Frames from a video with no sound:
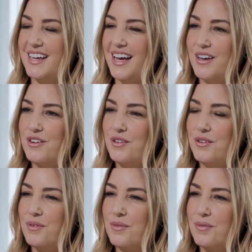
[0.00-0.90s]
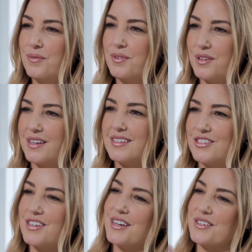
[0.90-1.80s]
How do you think it's
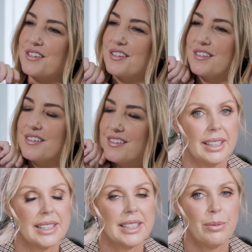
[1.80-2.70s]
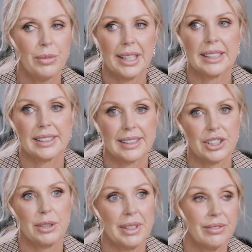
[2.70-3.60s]
changed you? In some ways, it's
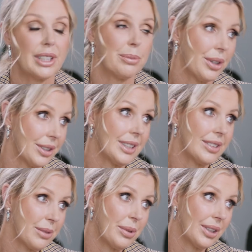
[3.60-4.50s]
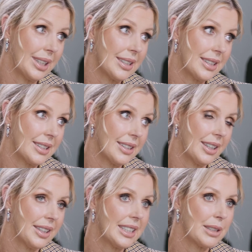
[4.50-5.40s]
actually been a very positive experience.
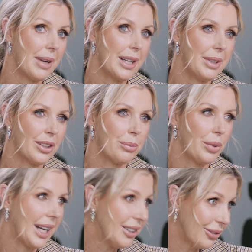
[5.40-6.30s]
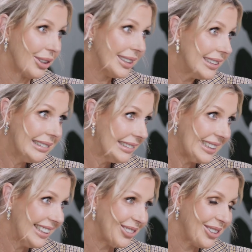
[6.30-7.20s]
I think it's made me a lot braver
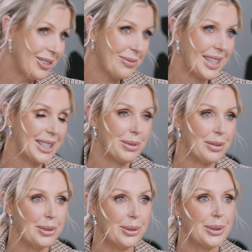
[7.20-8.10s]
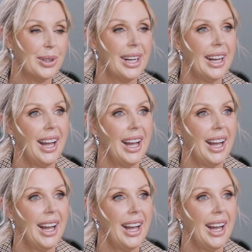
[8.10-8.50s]
than I've ever been before.